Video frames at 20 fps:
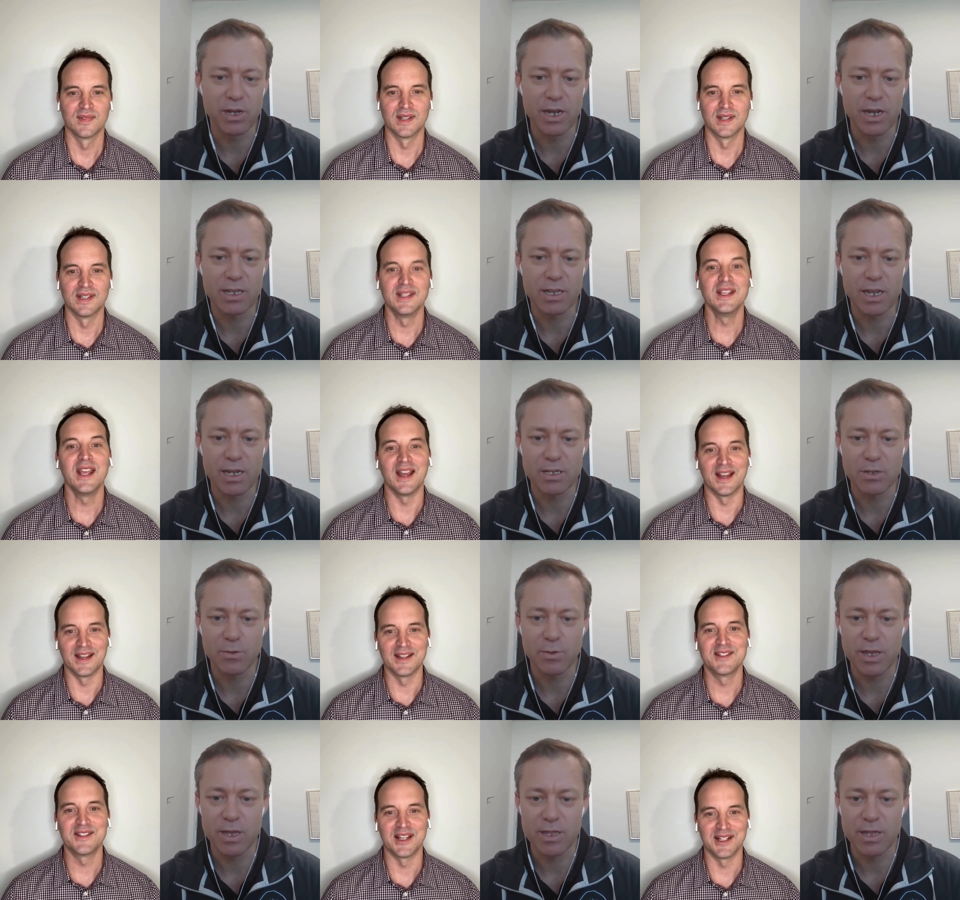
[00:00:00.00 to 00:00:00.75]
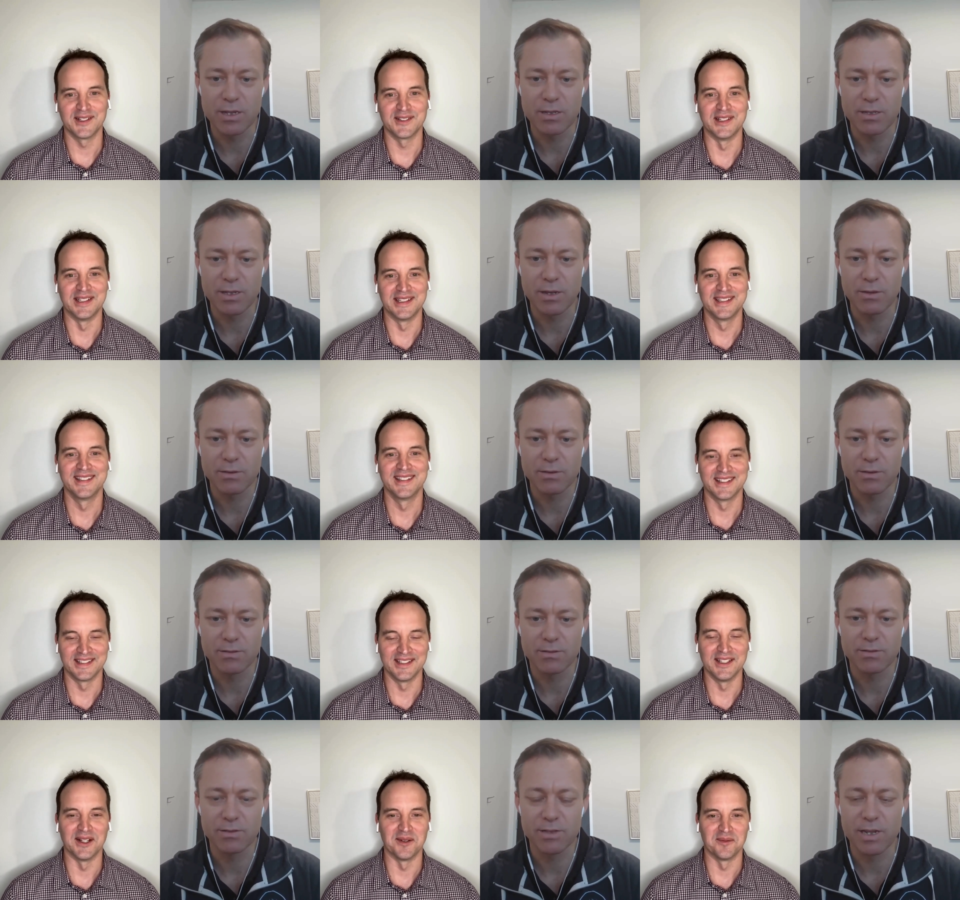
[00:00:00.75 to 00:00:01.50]
Speaker 1: feel like that's yeah, the way exactly. They,
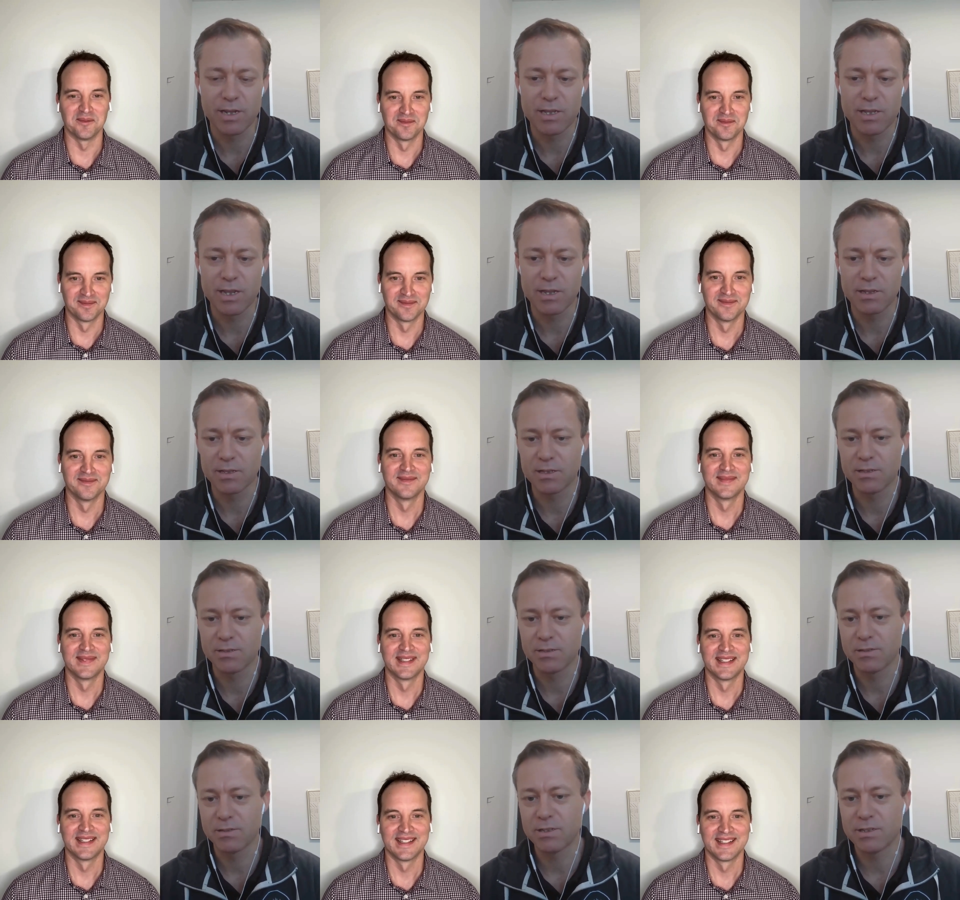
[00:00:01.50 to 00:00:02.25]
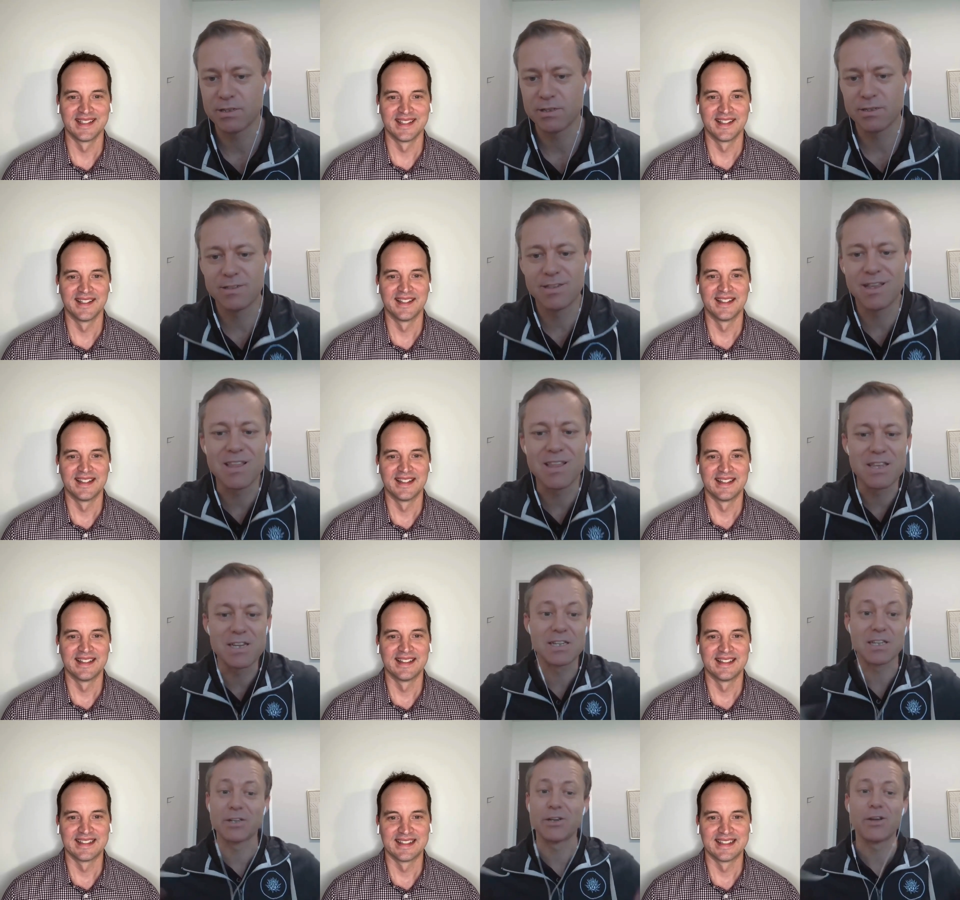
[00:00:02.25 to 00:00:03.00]
yeah. They, they, they,
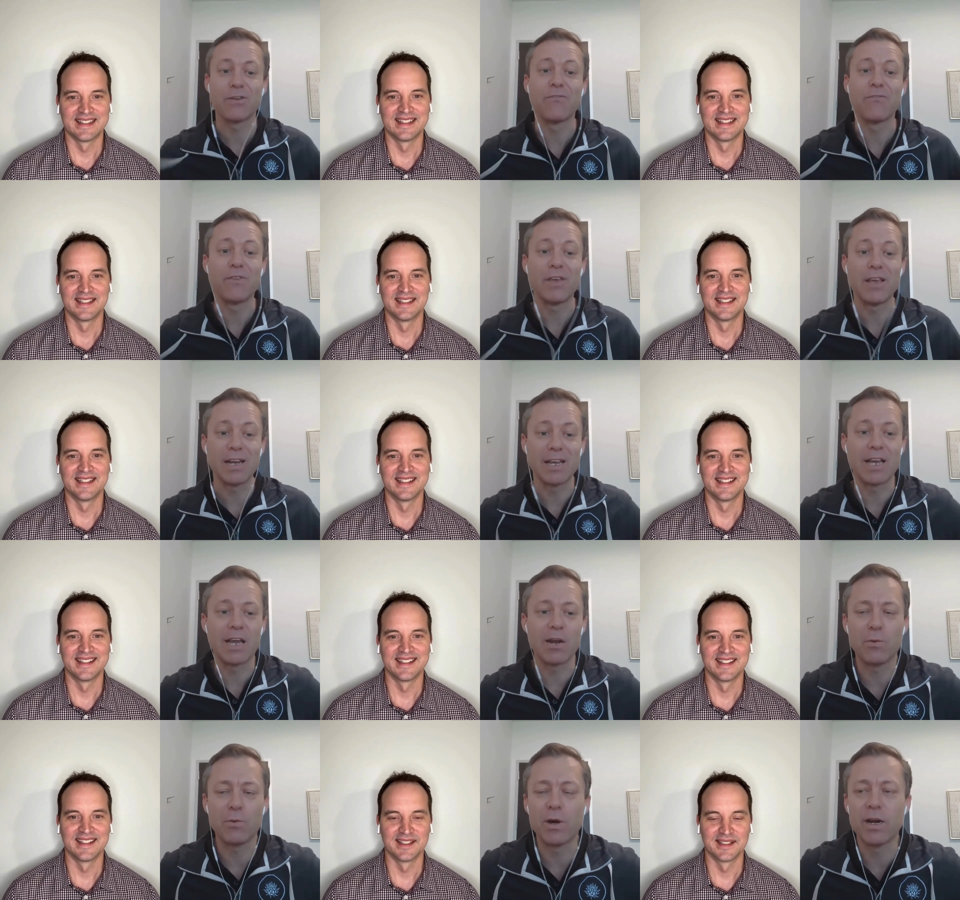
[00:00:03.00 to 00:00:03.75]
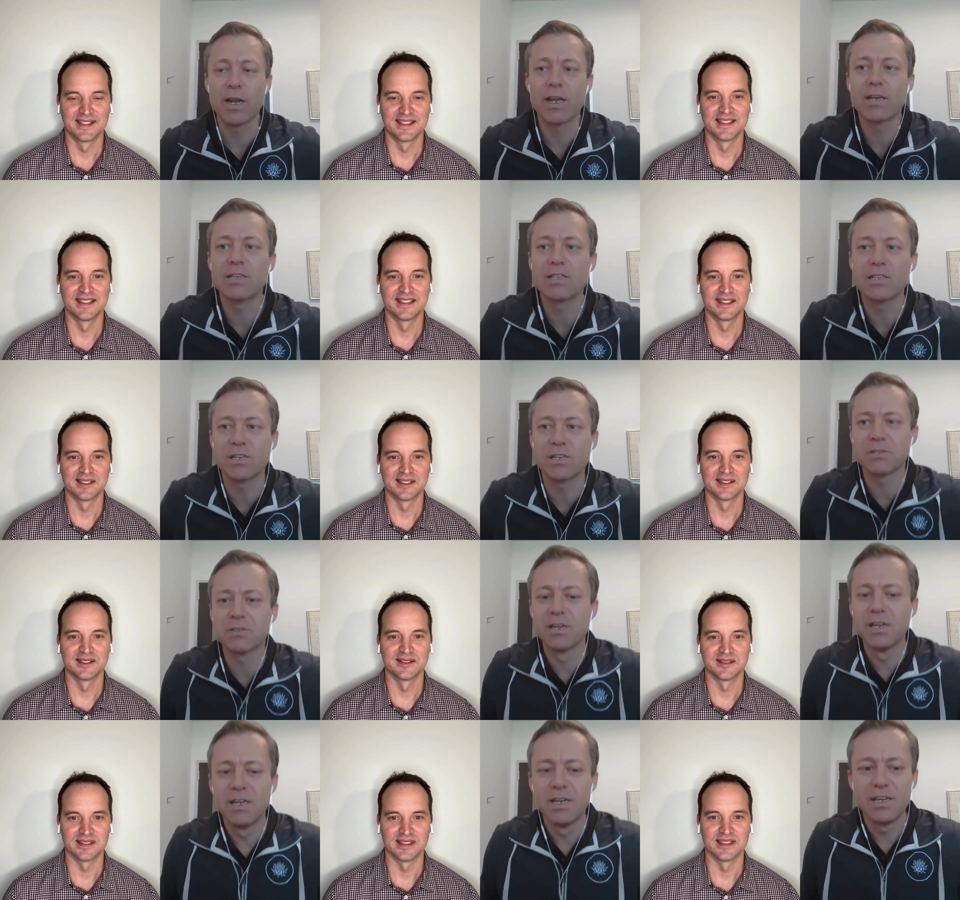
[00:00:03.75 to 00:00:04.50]
there's a good feeling in winning,
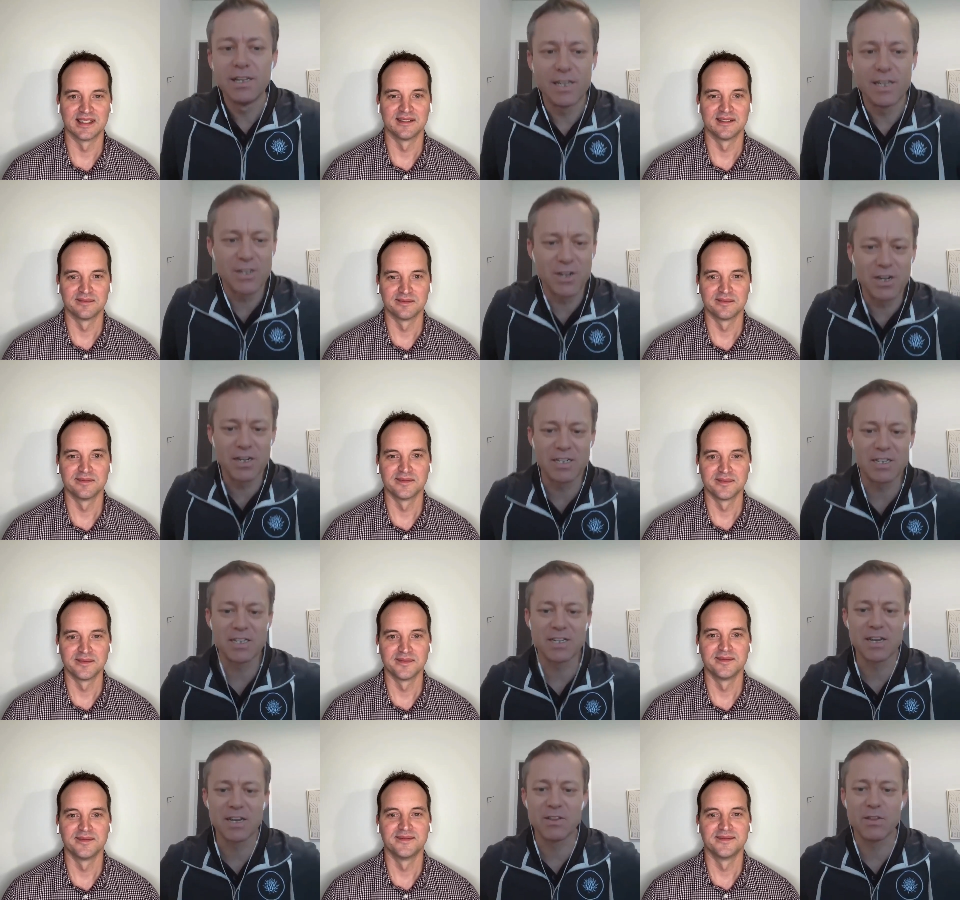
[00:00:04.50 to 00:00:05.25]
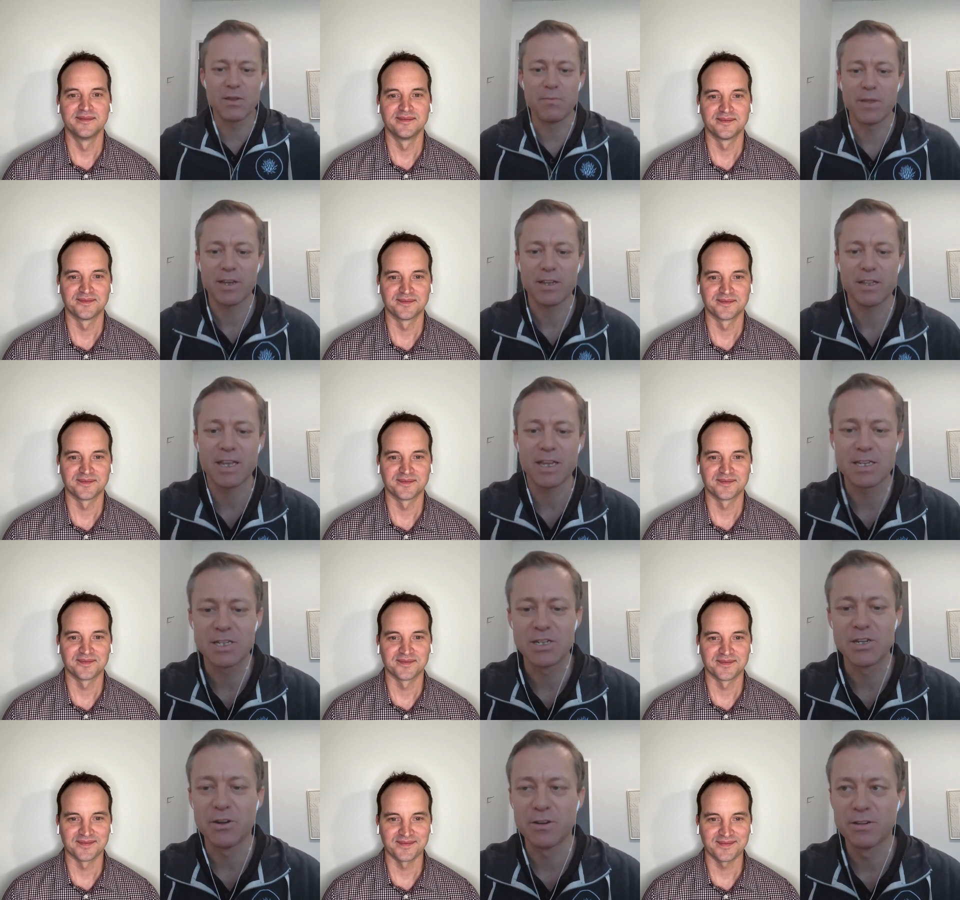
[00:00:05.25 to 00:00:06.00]
so it's hard to tell them like
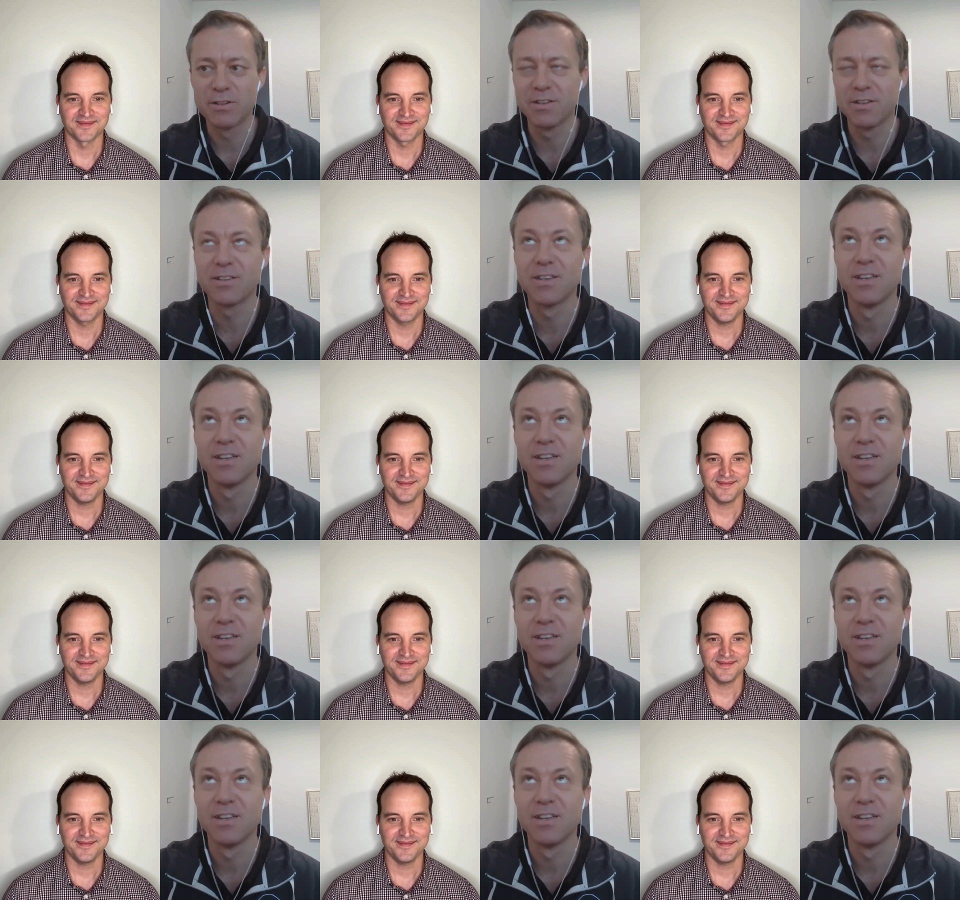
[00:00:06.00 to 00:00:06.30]
that's not